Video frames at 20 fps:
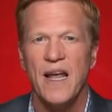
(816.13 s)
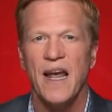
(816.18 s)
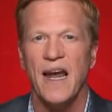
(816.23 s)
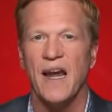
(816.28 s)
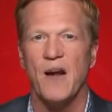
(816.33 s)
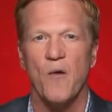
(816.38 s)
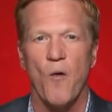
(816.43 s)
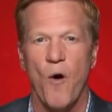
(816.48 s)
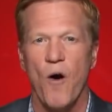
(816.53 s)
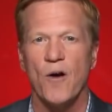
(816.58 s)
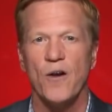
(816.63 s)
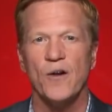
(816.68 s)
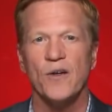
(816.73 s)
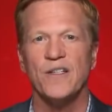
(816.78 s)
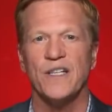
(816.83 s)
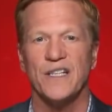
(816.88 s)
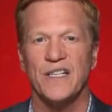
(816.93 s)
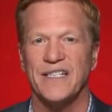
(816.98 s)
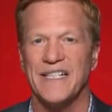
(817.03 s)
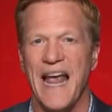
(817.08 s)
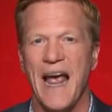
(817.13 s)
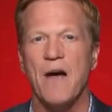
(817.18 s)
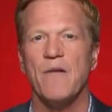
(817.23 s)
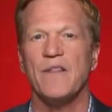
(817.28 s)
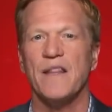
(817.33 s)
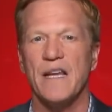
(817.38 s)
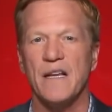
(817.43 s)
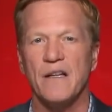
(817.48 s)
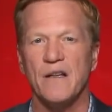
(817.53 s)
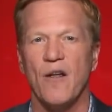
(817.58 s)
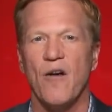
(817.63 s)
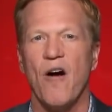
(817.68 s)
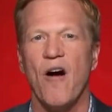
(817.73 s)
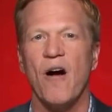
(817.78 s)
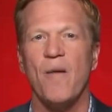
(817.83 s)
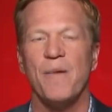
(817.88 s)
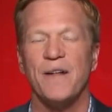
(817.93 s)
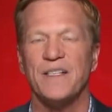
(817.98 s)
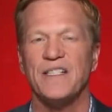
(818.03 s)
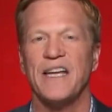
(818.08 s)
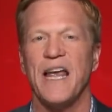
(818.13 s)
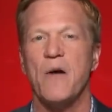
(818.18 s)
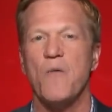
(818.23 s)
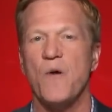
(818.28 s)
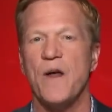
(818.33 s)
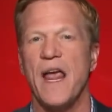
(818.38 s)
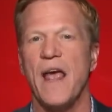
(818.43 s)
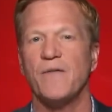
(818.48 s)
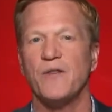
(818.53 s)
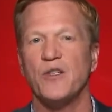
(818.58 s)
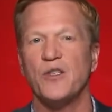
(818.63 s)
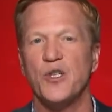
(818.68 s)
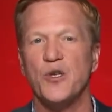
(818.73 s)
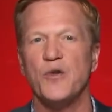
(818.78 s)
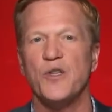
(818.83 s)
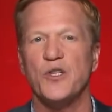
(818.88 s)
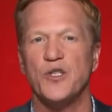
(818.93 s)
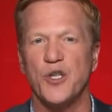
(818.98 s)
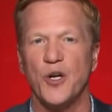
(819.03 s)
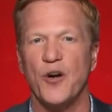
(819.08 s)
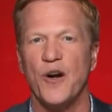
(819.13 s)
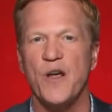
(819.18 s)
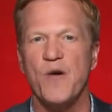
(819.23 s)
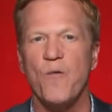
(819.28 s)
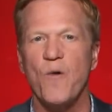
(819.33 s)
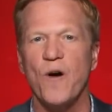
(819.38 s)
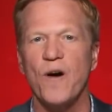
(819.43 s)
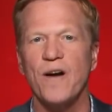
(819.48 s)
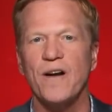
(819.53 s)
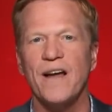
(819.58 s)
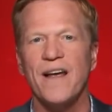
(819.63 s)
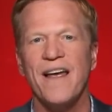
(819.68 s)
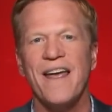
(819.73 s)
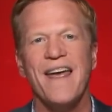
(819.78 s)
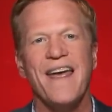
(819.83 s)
in order to sound the alarm and say we have to do the dirty work,